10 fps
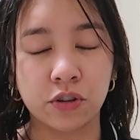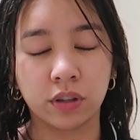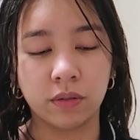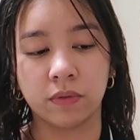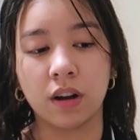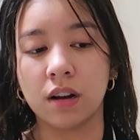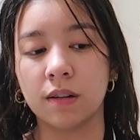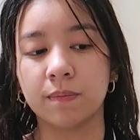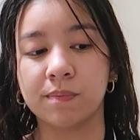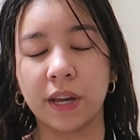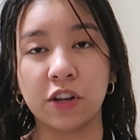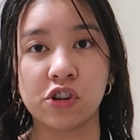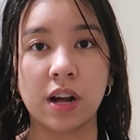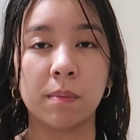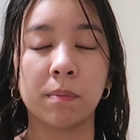actually from
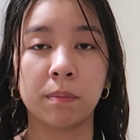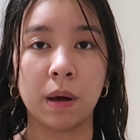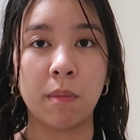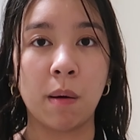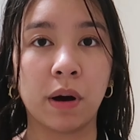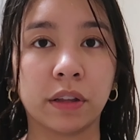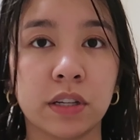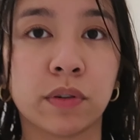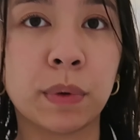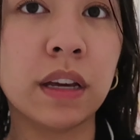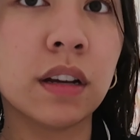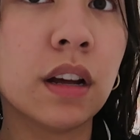H&M. My mom bought these for me.